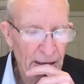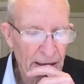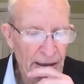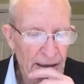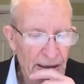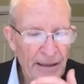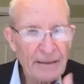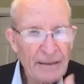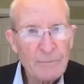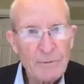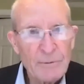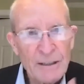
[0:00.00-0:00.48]

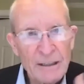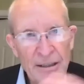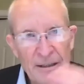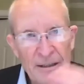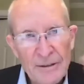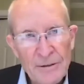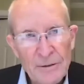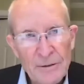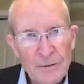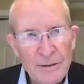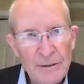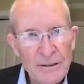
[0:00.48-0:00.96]
And we need
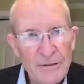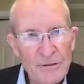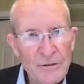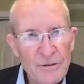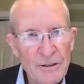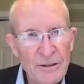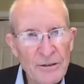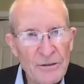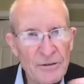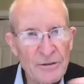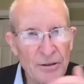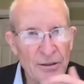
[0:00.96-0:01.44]
to
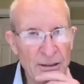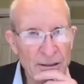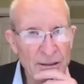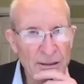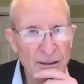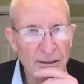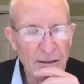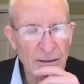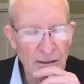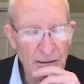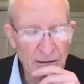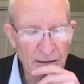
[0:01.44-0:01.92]
insist on,
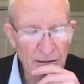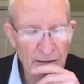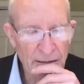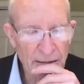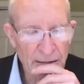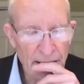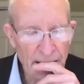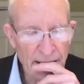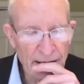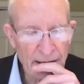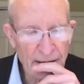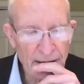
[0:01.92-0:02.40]
on
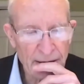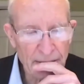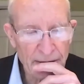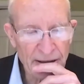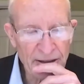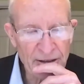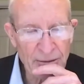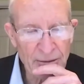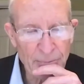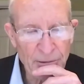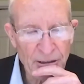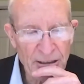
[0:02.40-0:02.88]
uh,
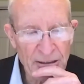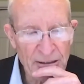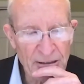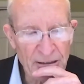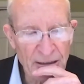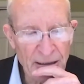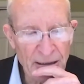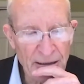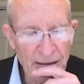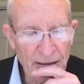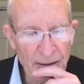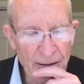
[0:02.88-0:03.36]

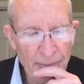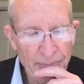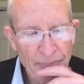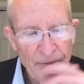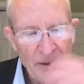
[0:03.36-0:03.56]
reciprocity there.